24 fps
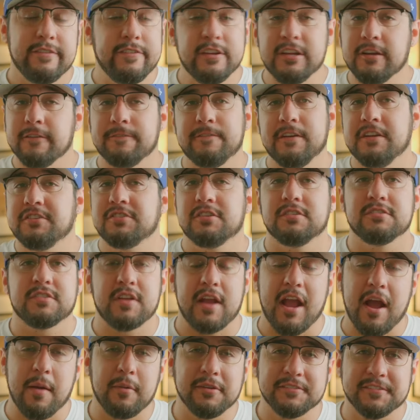video features are
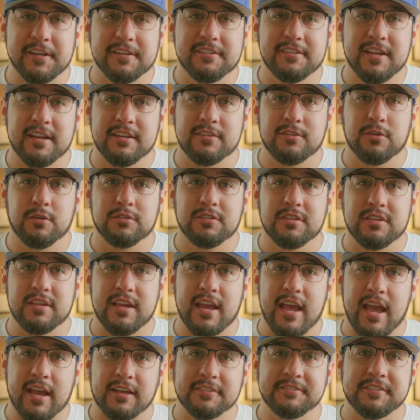almost identical to
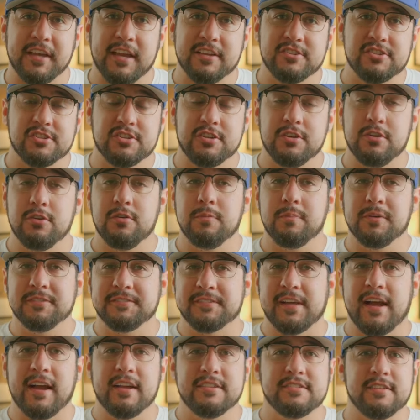the X-H2
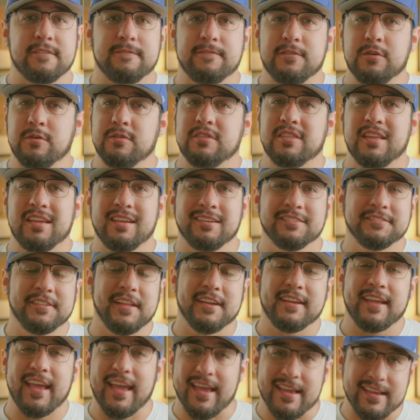besides a few things
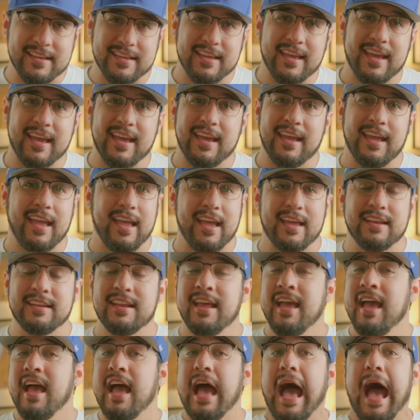like 8K and
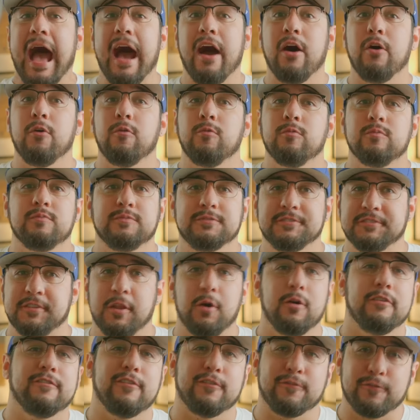how
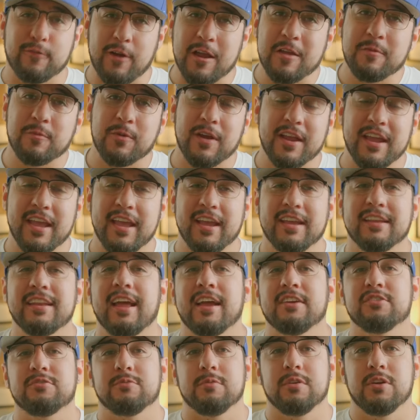slow of a frame rate it can
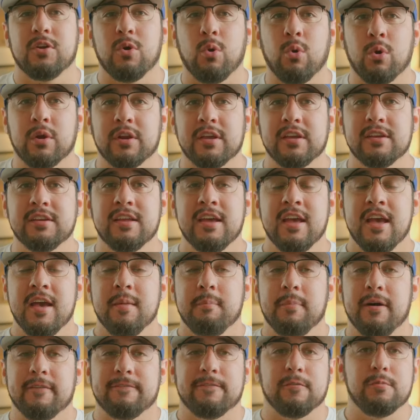actually record in,
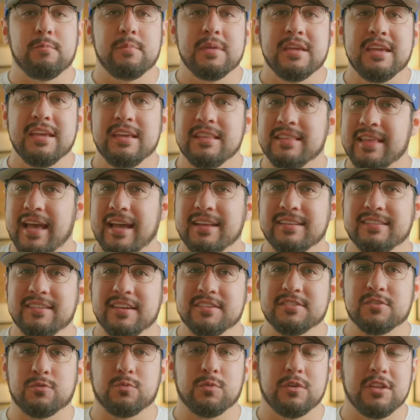but for me that
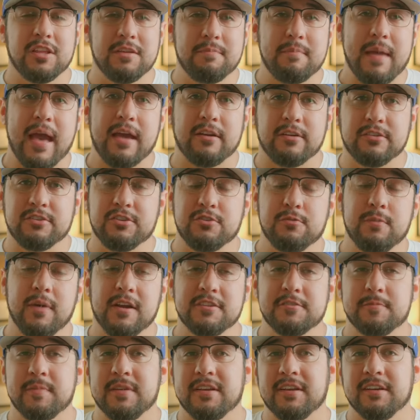doesn't really matter too
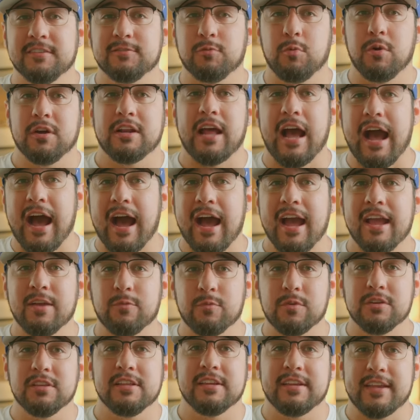much because what I
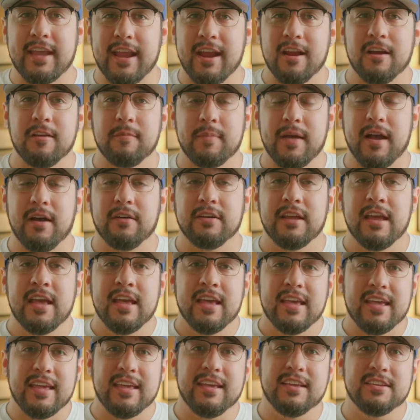really care about
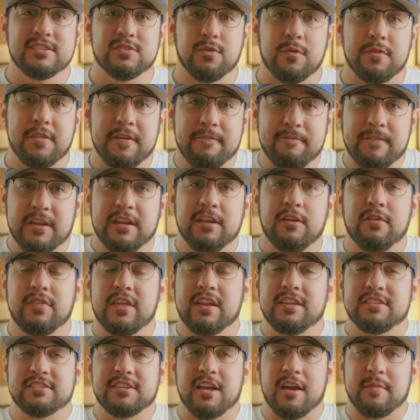is the video that
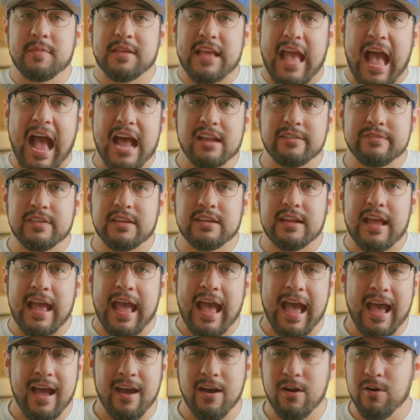is coming out of it.
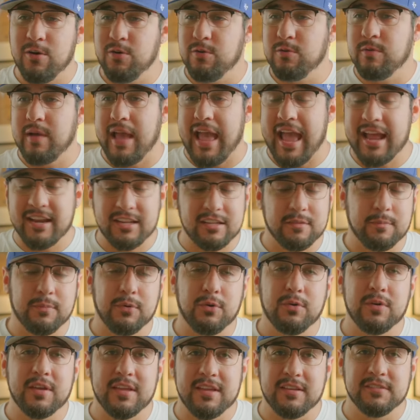How
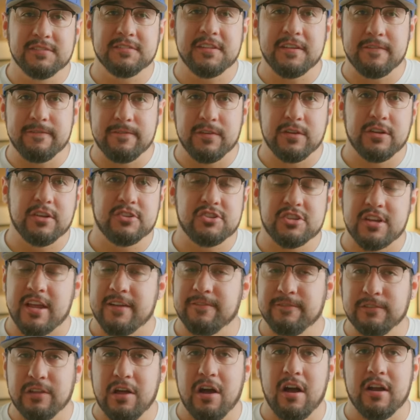editable is the footage in
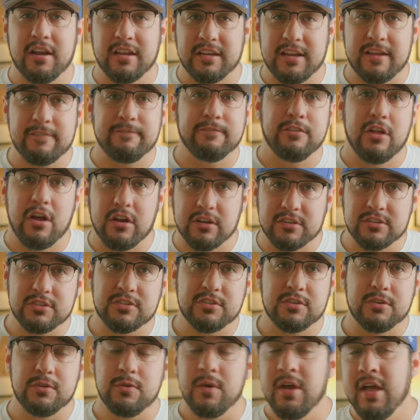F-Log and
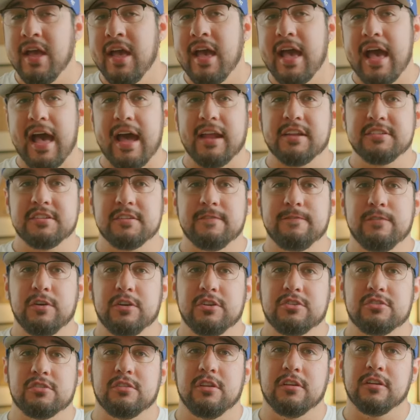F-Log2? How does the
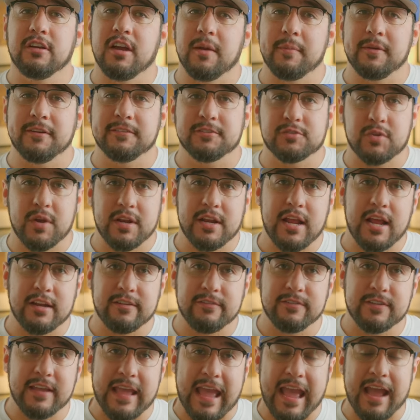footage look coming straight out
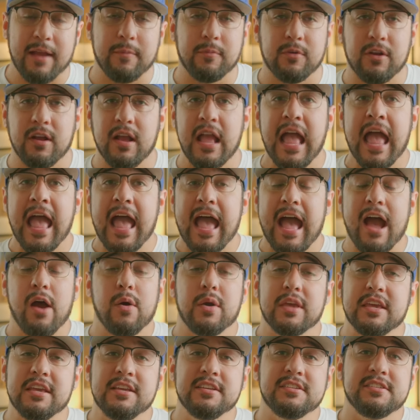of camera? How
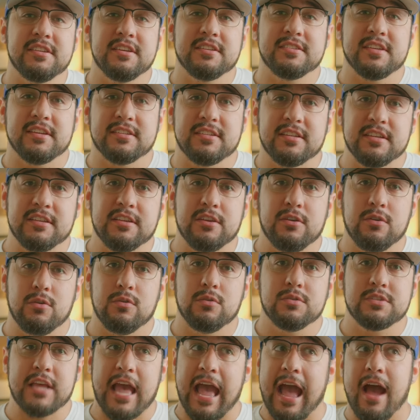easy is it to
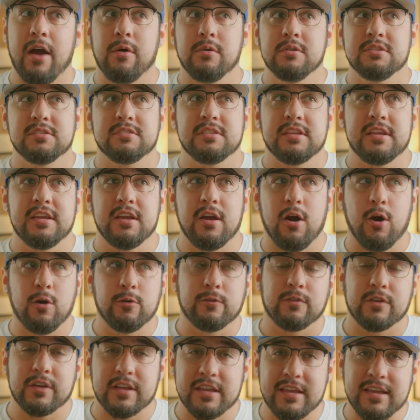use? How is the
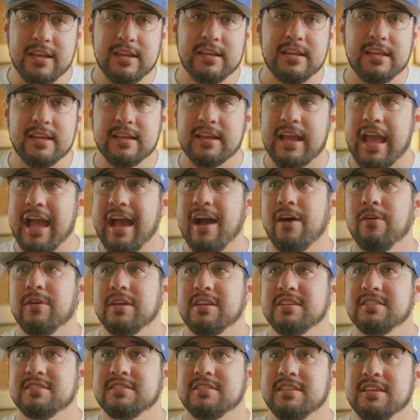overheating? How
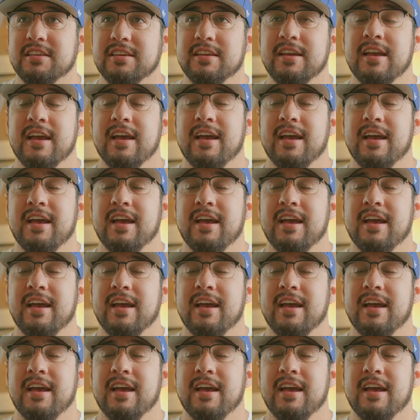is the